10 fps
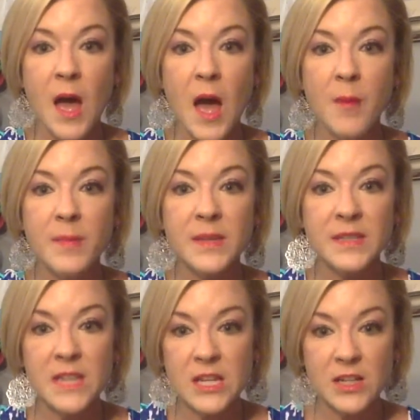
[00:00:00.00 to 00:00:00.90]
a
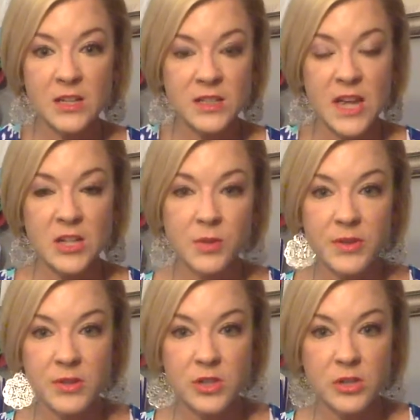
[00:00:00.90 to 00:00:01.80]
busy schedule
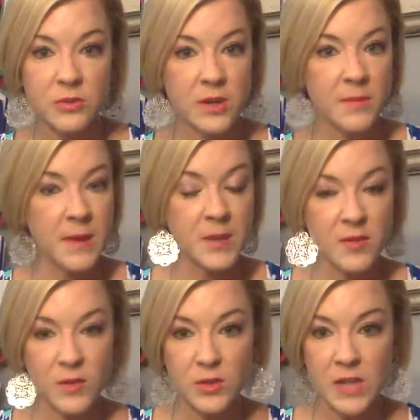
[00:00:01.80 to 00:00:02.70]
with your children, maybe a
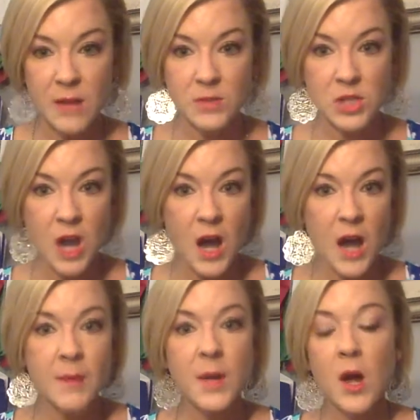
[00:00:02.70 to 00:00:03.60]
full-time
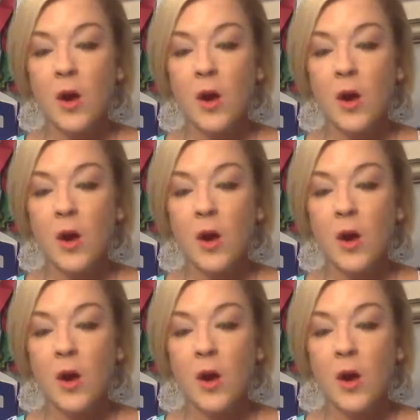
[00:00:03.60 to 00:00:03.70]
job,